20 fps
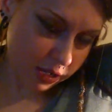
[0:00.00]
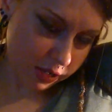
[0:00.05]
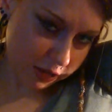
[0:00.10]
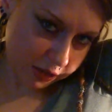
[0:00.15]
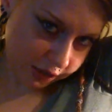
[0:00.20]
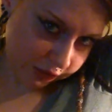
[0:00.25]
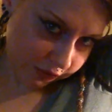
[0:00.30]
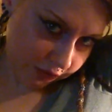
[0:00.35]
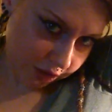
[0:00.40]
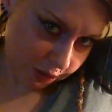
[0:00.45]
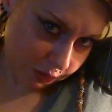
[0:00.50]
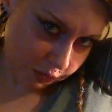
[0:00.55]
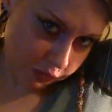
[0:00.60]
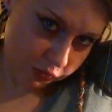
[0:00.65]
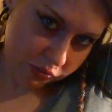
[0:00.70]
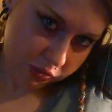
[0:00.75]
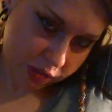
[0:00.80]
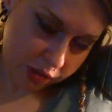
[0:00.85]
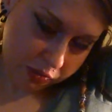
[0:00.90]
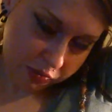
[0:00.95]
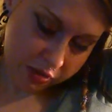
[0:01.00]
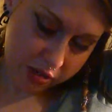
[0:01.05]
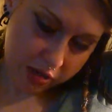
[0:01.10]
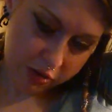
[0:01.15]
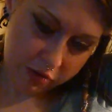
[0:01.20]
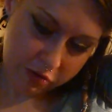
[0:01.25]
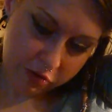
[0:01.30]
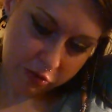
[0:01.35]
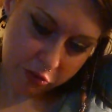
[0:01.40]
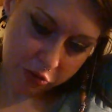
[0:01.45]
See if I can pull that one
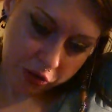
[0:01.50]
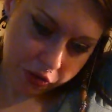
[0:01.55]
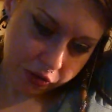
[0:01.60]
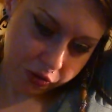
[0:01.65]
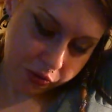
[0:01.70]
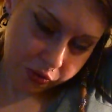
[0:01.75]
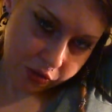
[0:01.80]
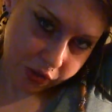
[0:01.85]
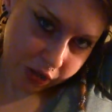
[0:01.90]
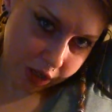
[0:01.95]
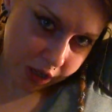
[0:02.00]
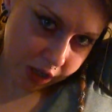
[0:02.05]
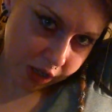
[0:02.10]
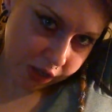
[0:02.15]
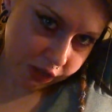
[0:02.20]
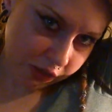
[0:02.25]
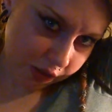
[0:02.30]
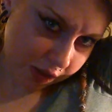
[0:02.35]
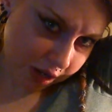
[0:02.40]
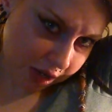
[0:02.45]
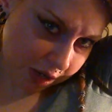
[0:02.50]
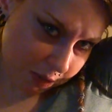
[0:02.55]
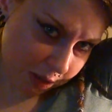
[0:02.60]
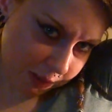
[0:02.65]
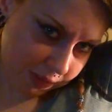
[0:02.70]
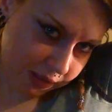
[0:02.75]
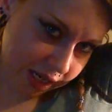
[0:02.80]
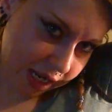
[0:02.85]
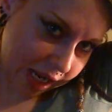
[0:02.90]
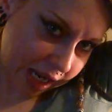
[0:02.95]
out for you. So I am
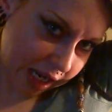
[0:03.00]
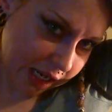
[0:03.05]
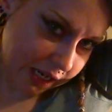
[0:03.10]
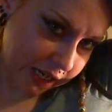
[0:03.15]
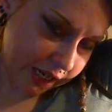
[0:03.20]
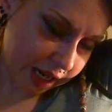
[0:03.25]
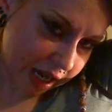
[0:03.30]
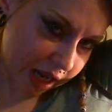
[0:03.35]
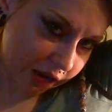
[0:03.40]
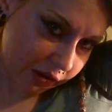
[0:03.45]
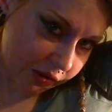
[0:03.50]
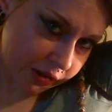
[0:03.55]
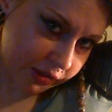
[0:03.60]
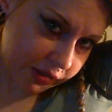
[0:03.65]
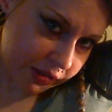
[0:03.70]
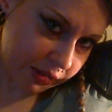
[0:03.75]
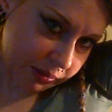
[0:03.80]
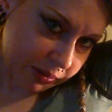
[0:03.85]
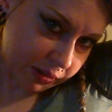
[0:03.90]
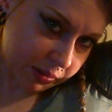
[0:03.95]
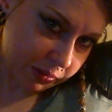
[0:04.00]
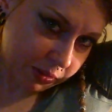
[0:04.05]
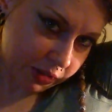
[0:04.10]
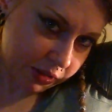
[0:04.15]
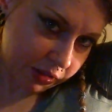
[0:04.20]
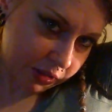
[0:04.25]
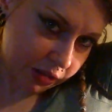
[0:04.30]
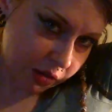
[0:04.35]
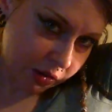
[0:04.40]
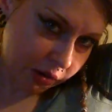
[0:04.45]
up to 8 now. It seems to be
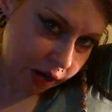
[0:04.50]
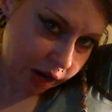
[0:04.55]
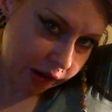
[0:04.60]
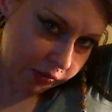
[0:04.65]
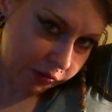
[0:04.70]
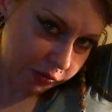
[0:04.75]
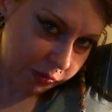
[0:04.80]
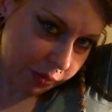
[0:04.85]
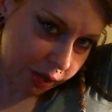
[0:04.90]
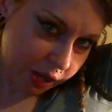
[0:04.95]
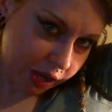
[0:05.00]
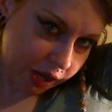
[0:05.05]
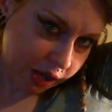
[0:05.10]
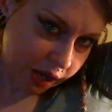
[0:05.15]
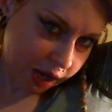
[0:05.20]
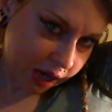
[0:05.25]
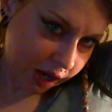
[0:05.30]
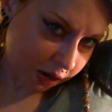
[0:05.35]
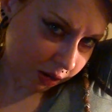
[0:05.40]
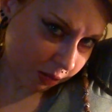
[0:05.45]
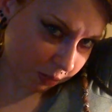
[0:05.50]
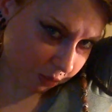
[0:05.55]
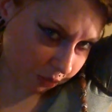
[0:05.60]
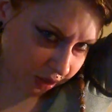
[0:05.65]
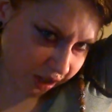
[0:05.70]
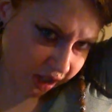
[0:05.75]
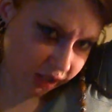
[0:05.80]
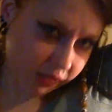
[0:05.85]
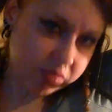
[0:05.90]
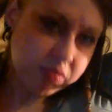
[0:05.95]
the lower half of my hair,
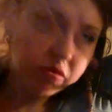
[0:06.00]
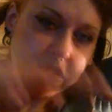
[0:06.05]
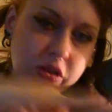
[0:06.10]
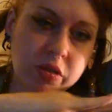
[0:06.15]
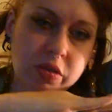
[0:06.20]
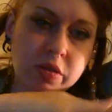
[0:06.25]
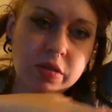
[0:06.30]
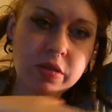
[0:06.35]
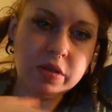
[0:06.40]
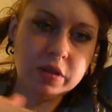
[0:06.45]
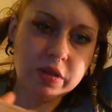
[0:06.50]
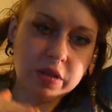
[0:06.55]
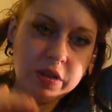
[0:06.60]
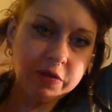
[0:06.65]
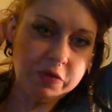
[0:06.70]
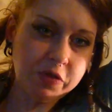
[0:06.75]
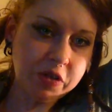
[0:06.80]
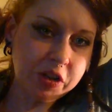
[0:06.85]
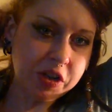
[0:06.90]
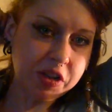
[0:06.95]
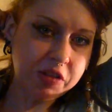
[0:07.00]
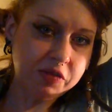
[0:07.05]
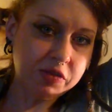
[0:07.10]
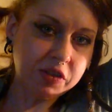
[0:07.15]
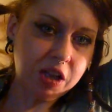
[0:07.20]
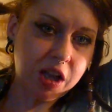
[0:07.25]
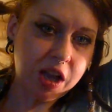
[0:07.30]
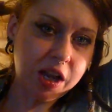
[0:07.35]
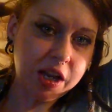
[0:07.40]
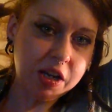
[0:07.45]
pretty definitive
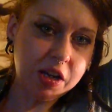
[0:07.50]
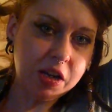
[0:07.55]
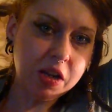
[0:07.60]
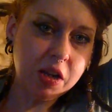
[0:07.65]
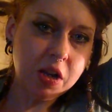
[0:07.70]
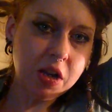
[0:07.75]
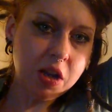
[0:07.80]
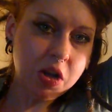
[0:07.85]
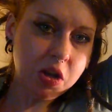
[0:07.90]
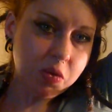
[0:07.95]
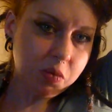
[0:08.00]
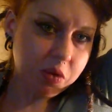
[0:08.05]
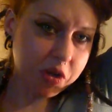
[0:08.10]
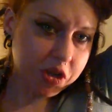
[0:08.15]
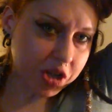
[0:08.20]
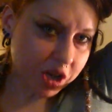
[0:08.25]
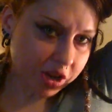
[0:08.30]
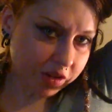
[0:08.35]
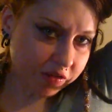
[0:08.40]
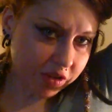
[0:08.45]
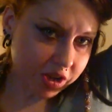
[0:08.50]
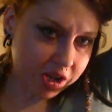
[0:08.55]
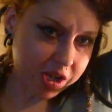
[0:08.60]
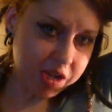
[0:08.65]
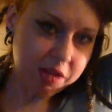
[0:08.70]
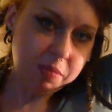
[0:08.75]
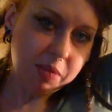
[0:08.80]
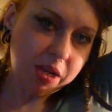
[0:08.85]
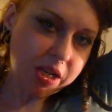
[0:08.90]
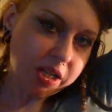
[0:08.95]
line, which I
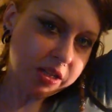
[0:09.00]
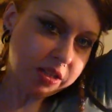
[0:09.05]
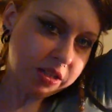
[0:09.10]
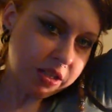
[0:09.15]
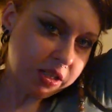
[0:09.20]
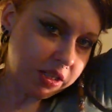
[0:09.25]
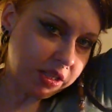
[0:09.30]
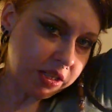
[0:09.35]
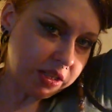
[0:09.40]
find makes it